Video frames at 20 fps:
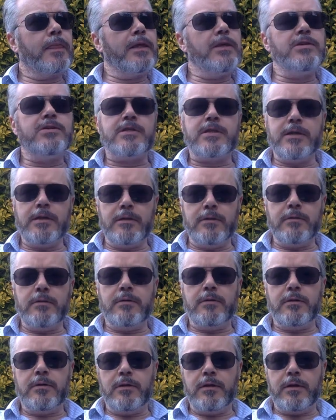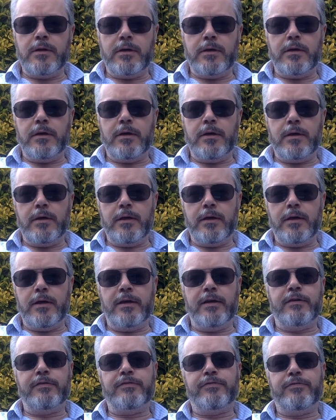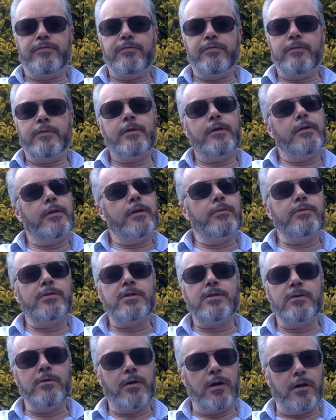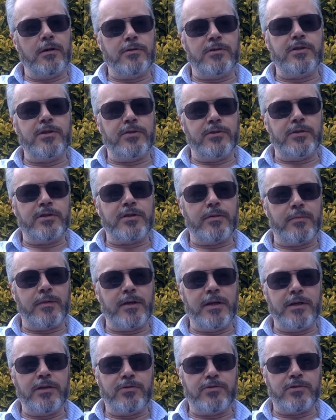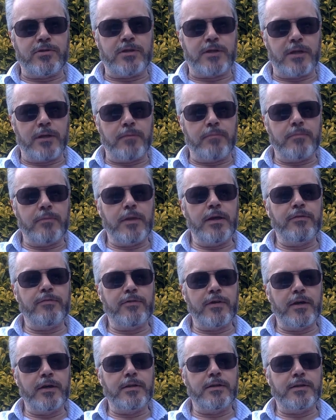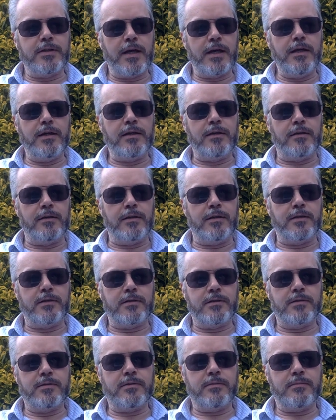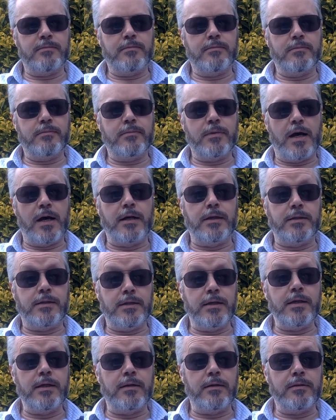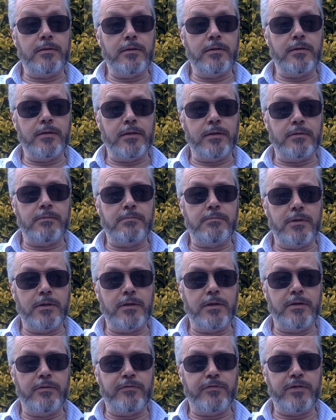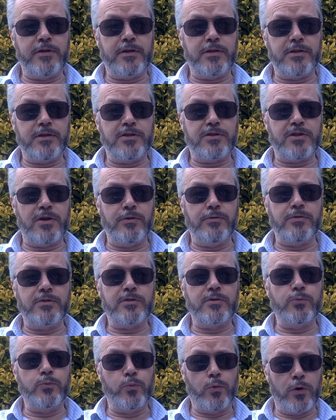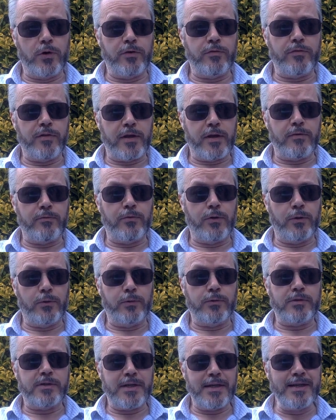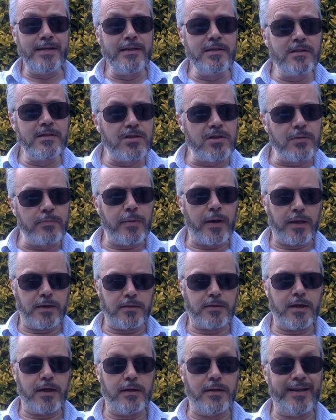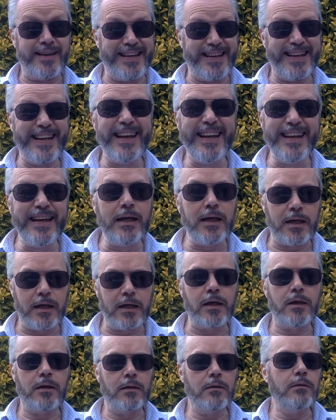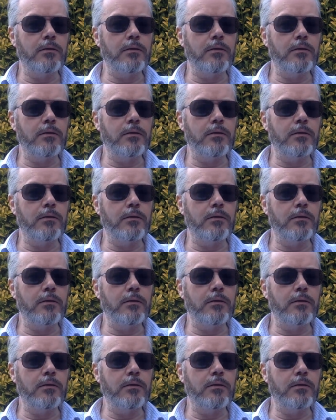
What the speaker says: You see, if they were so close to doing something interesting, if they had taken this idea that the Infinity Stones, that one of their roles is to maintain a linear